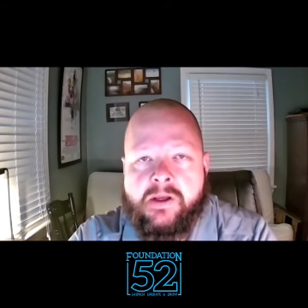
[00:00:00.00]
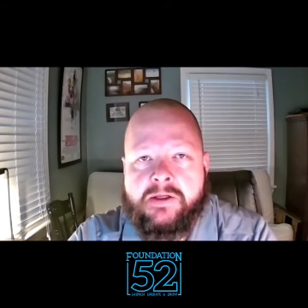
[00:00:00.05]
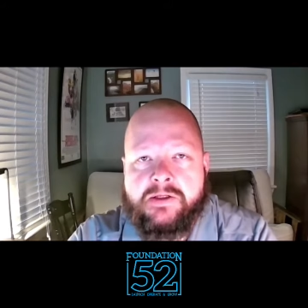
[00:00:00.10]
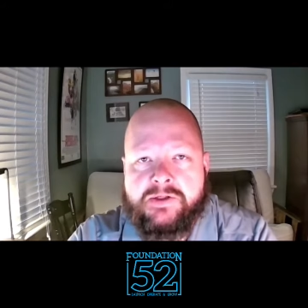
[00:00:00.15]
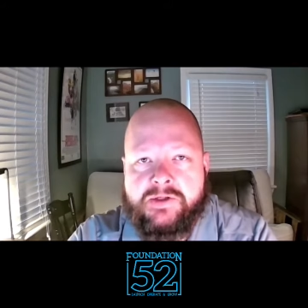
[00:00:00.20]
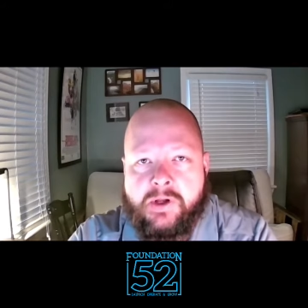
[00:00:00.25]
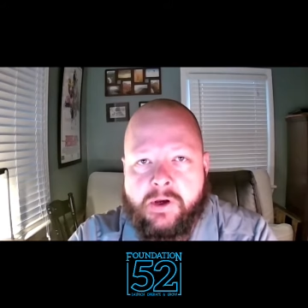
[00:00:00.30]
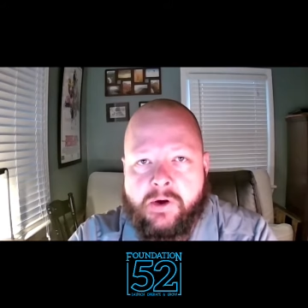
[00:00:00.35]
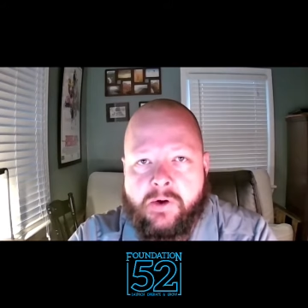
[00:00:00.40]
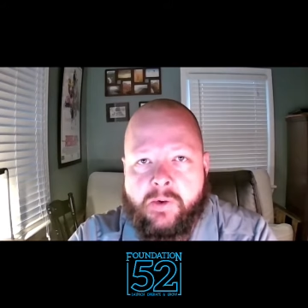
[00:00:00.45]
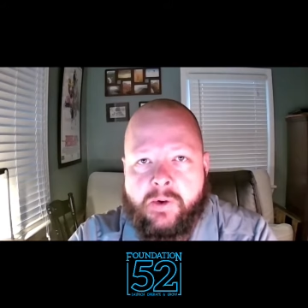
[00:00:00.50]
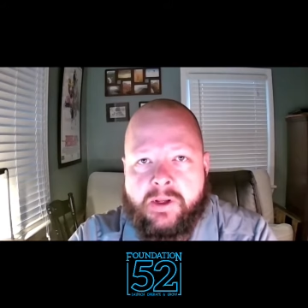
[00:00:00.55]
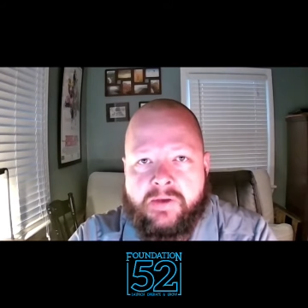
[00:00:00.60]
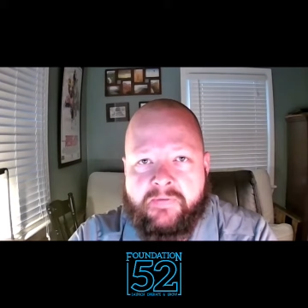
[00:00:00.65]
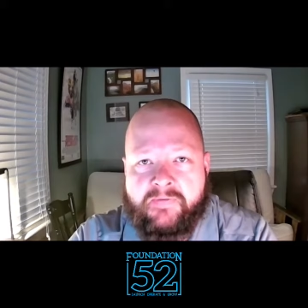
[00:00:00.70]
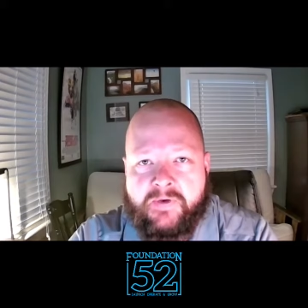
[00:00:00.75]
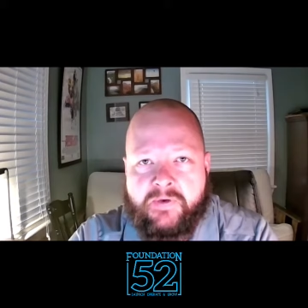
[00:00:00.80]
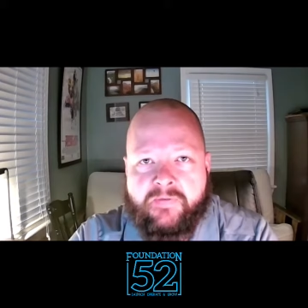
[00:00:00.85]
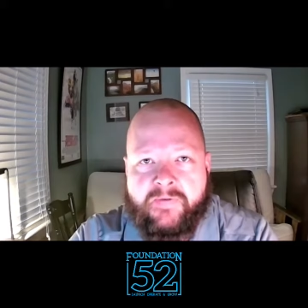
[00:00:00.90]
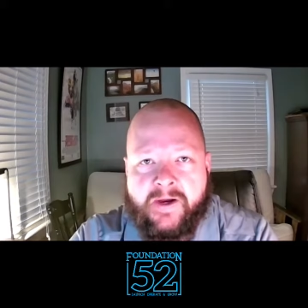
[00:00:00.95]
So
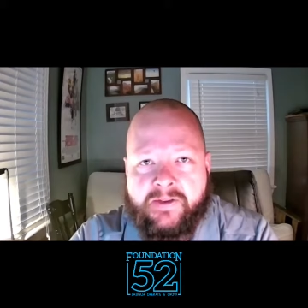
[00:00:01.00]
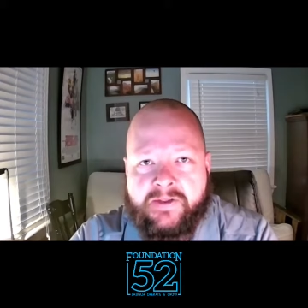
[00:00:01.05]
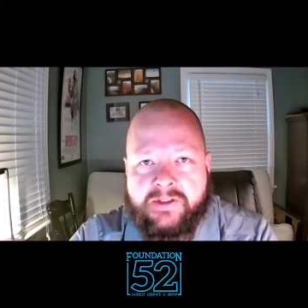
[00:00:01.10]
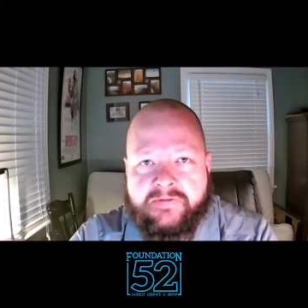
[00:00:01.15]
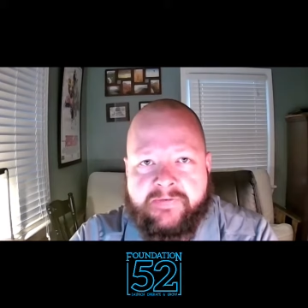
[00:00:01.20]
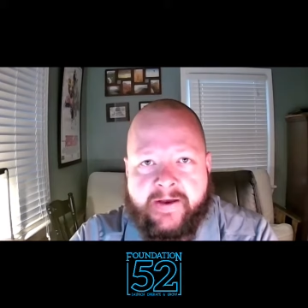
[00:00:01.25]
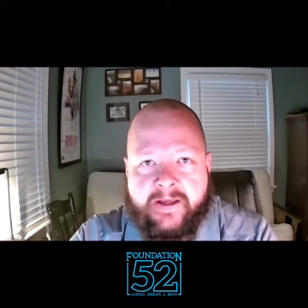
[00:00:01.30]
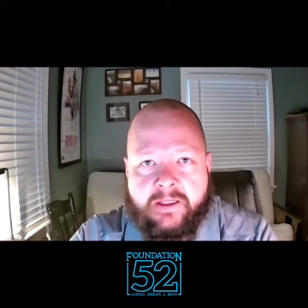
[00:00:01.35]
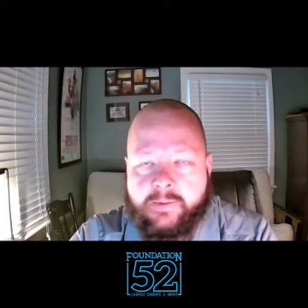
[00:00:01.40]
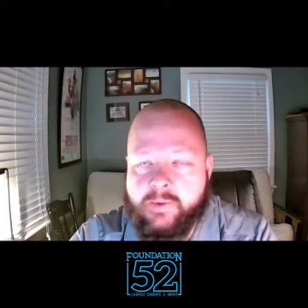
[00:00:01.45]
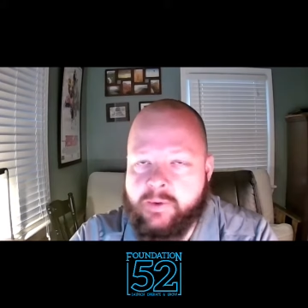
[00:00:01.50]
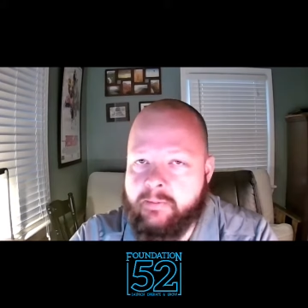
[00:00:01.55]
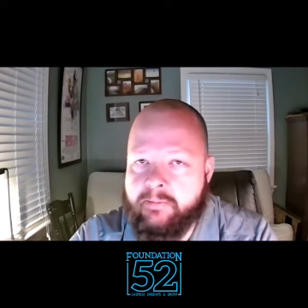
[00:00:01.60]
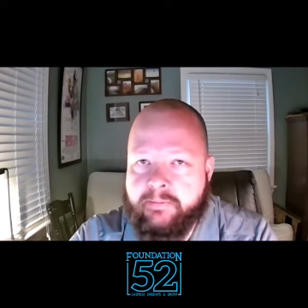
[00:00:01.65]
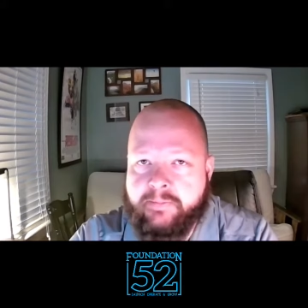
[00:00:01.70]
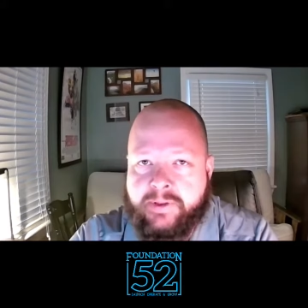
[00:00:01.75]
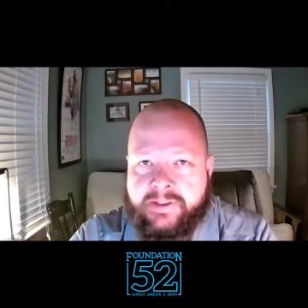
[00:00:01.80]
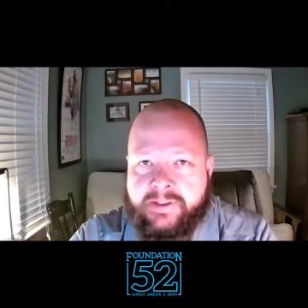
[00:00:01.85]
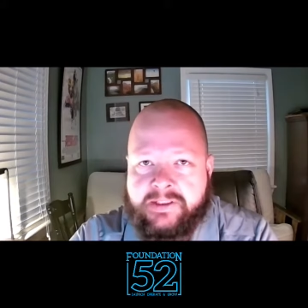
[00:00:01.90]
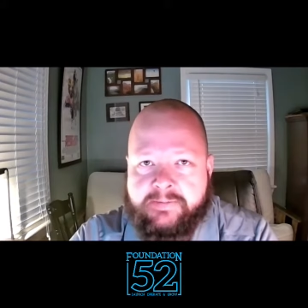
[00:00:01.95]
if you found this valuable,
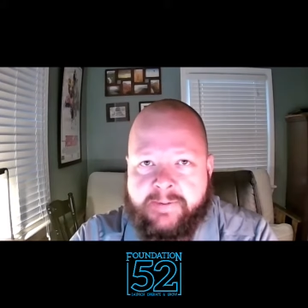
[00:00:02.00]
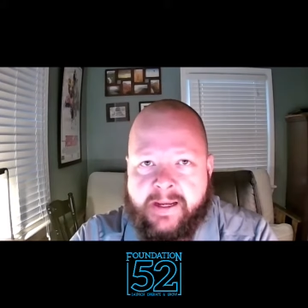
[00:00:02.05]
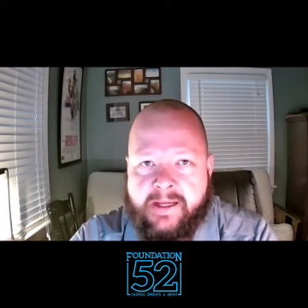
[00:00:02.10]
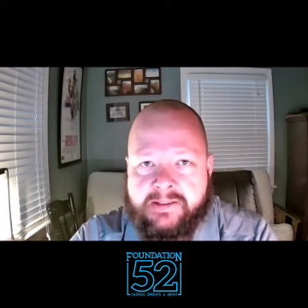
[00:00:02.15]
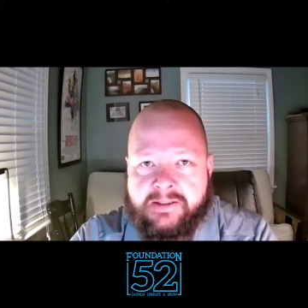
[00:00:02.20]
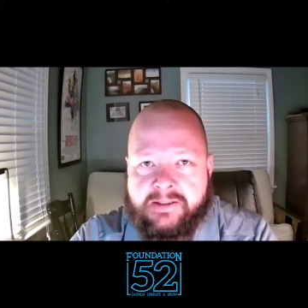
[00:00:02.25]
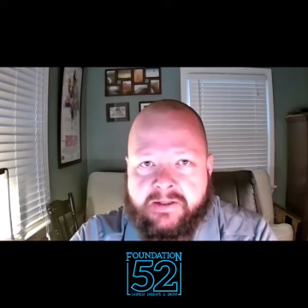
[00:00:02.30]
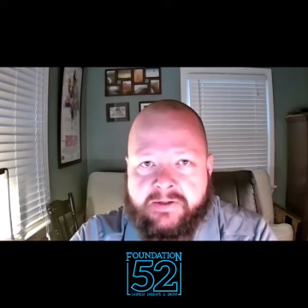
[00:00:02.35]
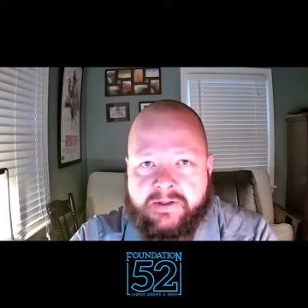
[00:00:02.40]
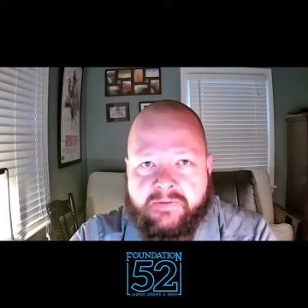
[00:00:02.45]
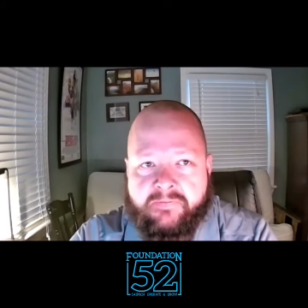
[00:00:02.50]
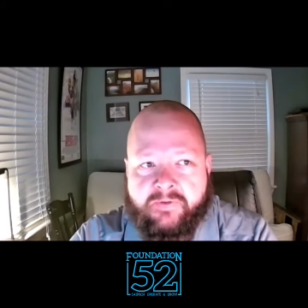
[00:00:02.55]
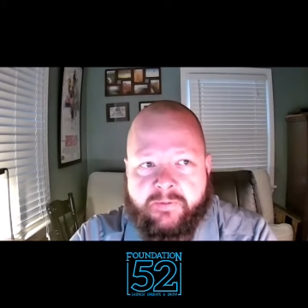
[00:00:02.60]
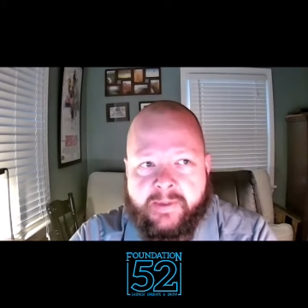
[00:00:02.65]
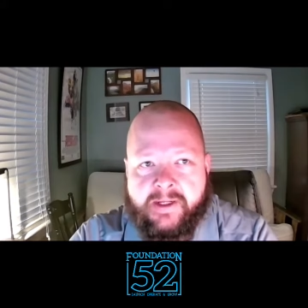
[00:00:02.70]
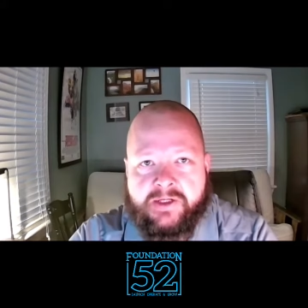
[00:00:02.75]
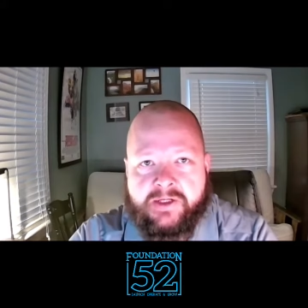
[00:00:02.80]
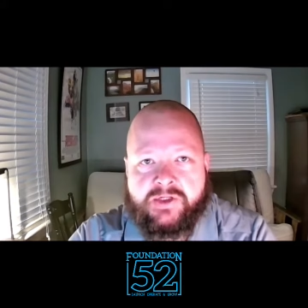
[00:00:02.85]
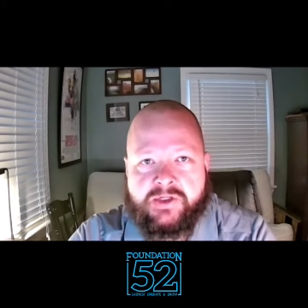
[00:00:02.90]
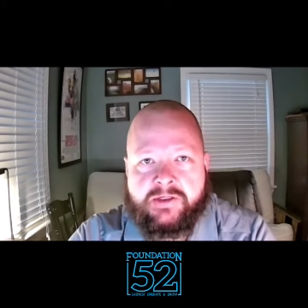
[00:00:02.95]
please pass on the
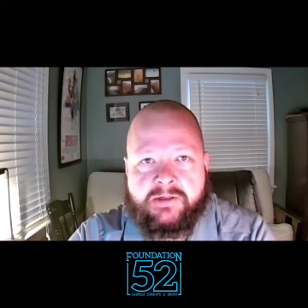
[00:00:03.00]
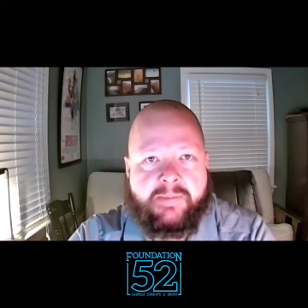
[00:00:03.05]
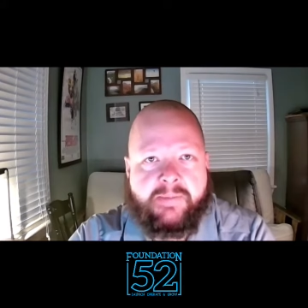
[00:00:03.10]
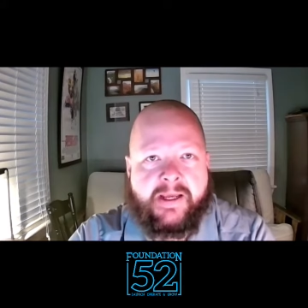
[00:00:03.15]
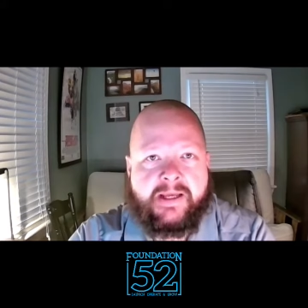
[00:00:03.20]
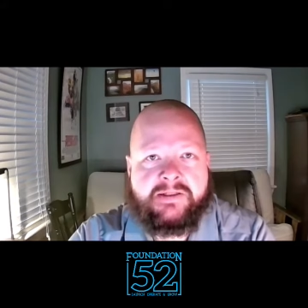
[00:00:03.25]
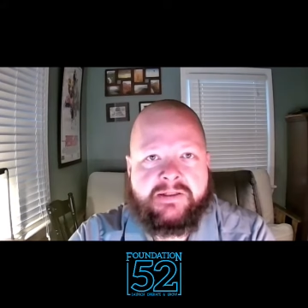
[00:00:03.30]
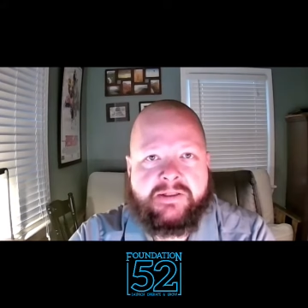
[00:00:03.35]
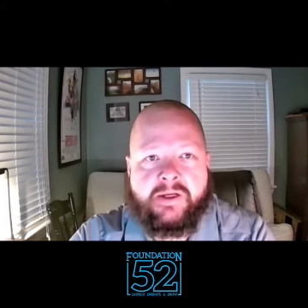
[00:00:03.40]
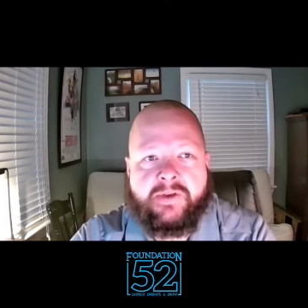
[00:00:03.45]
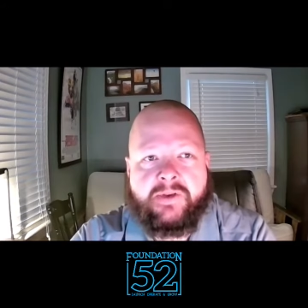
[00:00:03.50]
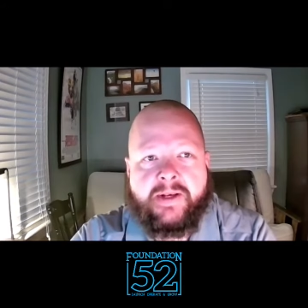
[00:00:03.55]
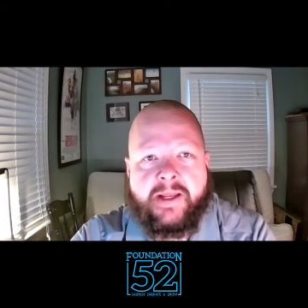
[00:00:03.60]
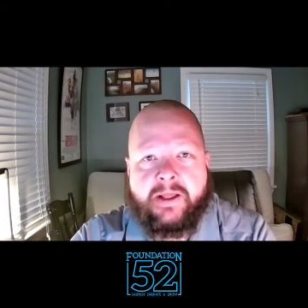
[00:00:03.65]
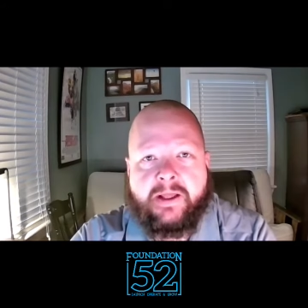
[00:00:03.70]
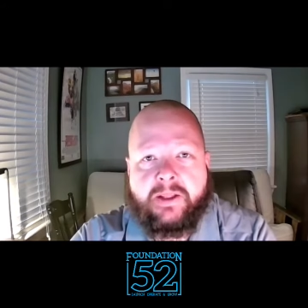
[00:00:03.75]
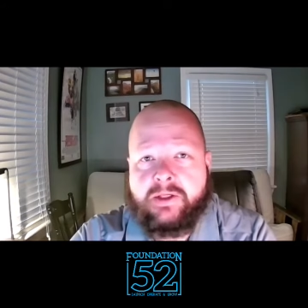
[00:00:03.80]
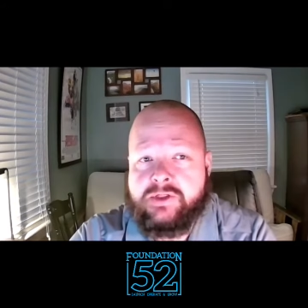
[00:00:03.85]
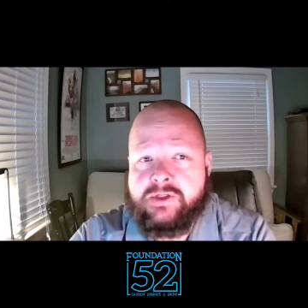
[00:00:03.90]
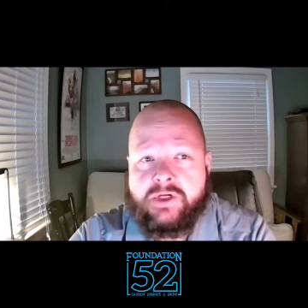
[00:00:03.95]
information, pass on the
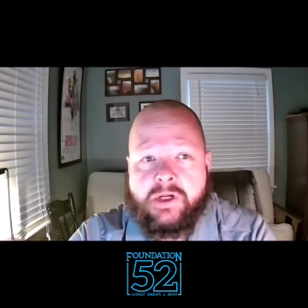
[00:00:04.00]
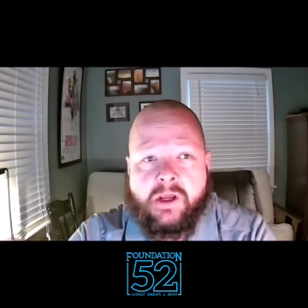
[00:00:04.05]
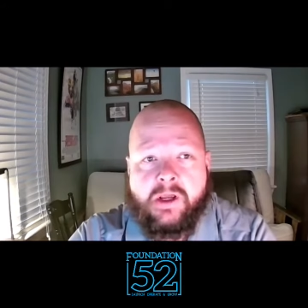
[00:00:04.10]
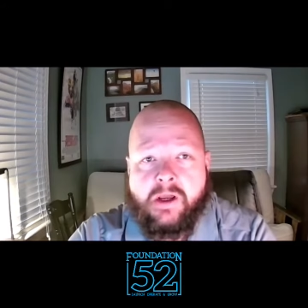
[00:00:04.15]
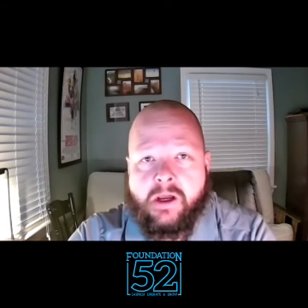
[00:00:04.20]
knowledge.